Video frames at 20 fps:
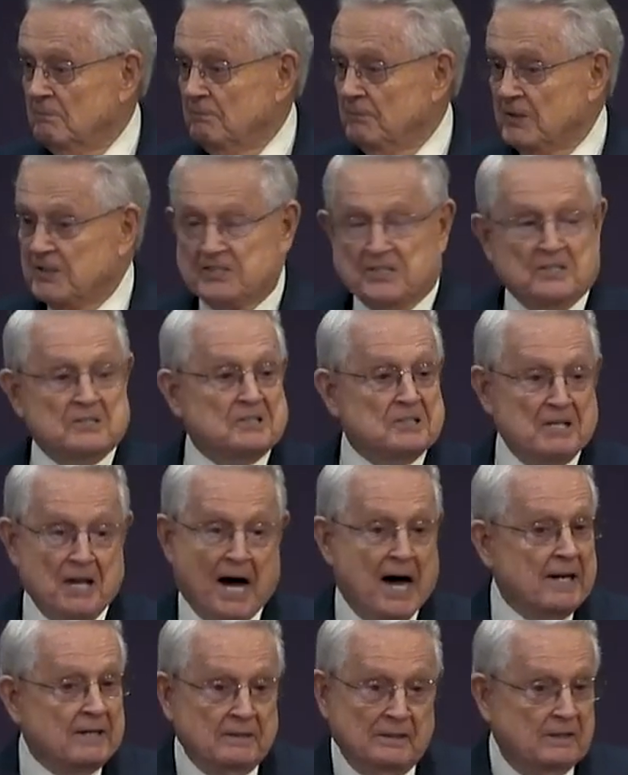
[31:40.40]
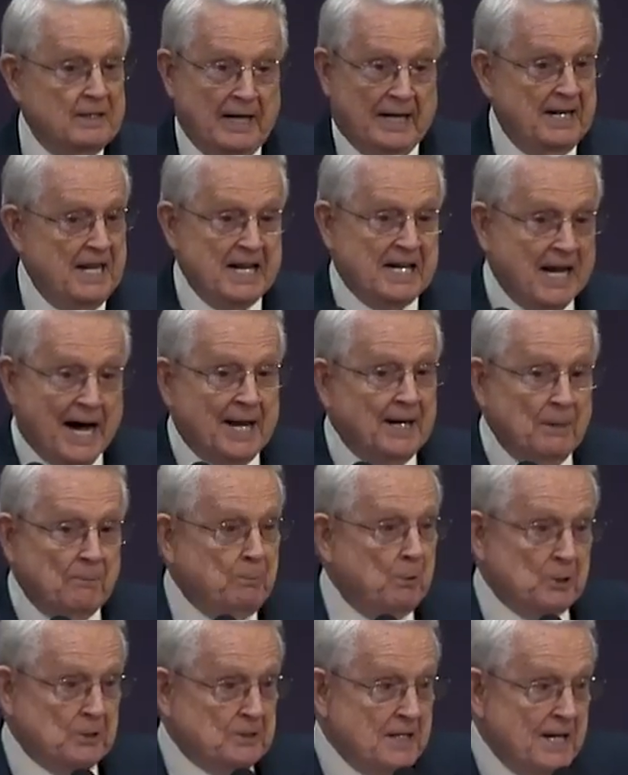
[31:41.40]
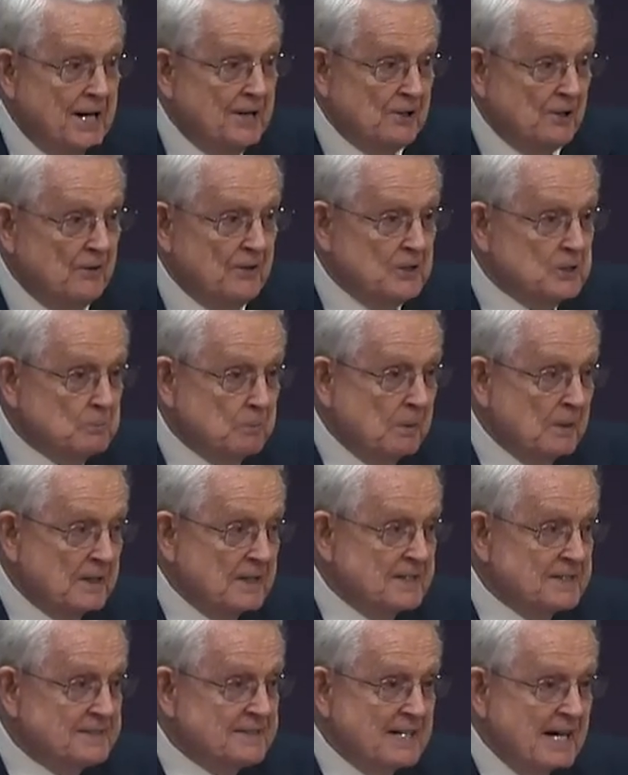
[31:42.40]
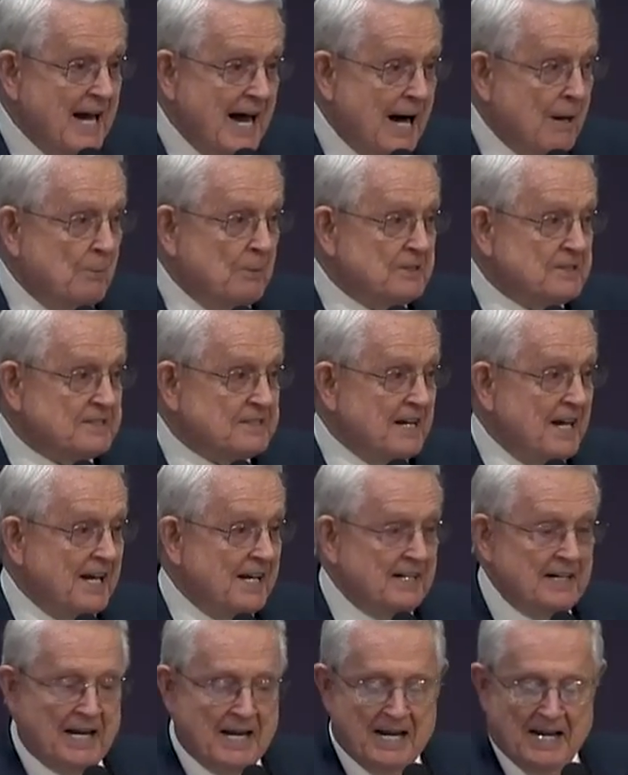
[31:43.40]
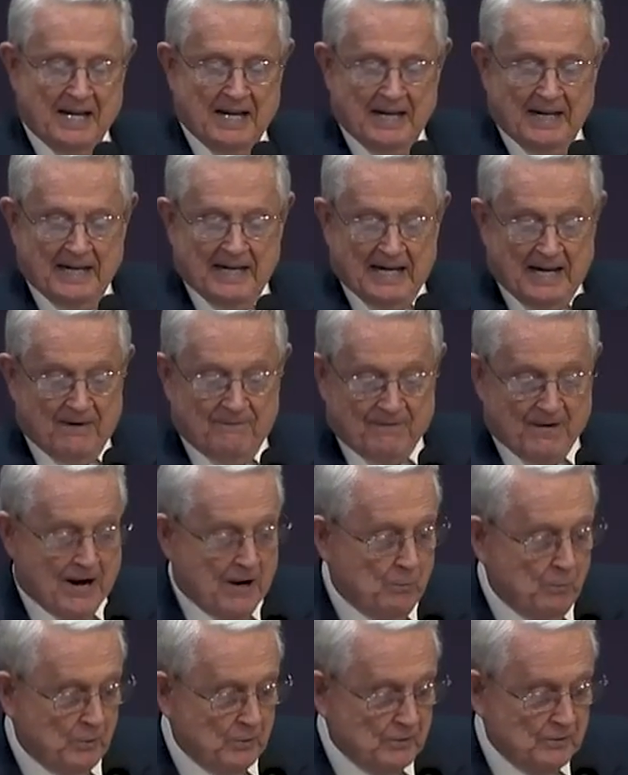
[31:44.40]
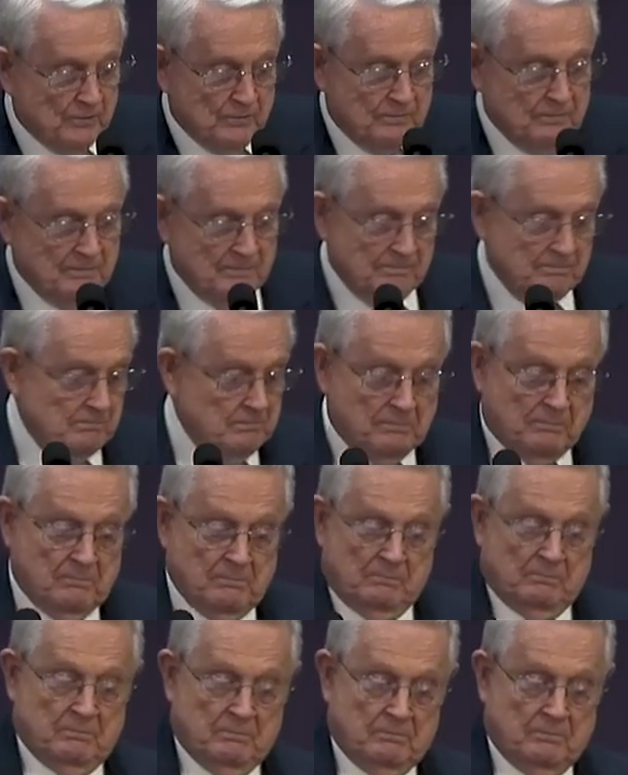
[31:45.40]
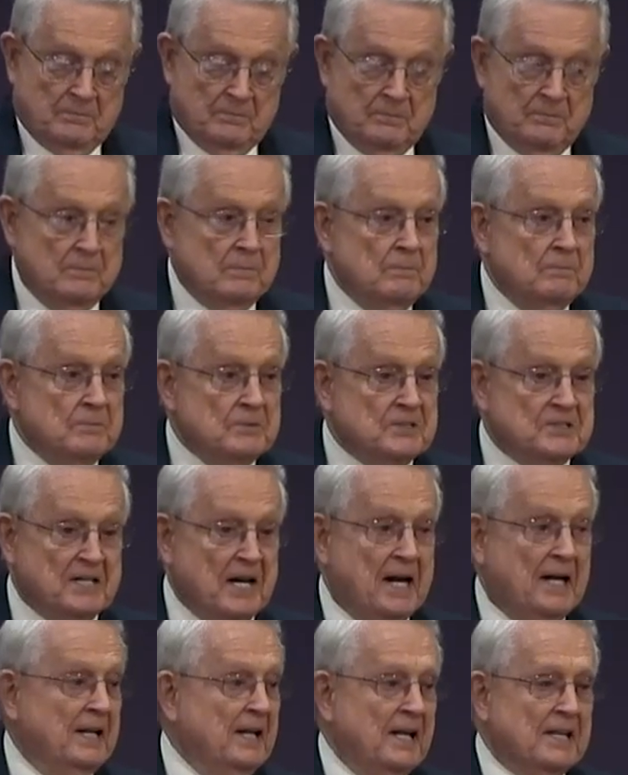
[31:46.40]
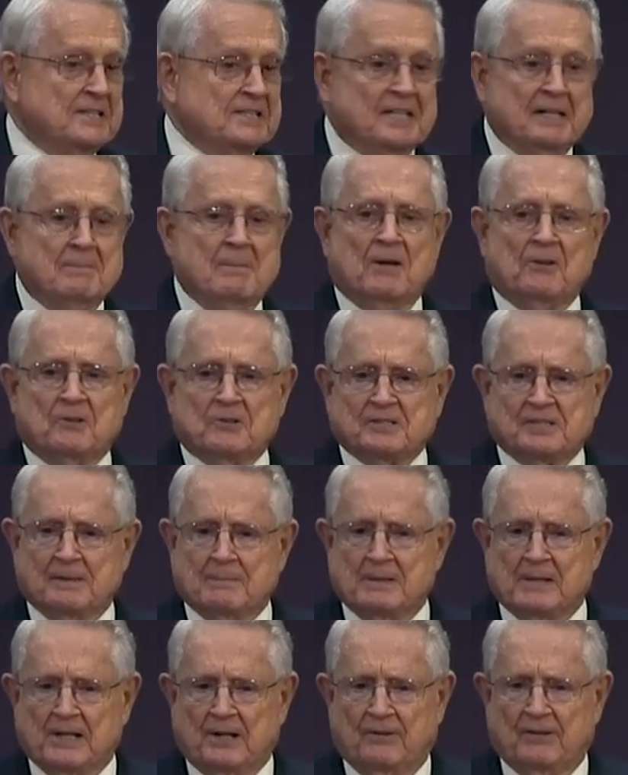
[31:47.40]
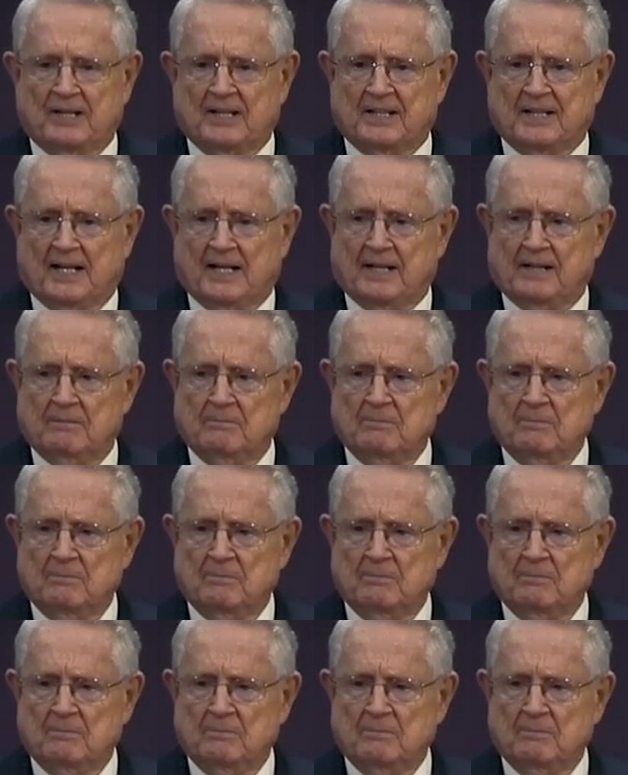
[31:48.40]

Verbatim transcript: This is not any kind of put down on this place. I would say it if I were standing at some other seminary today.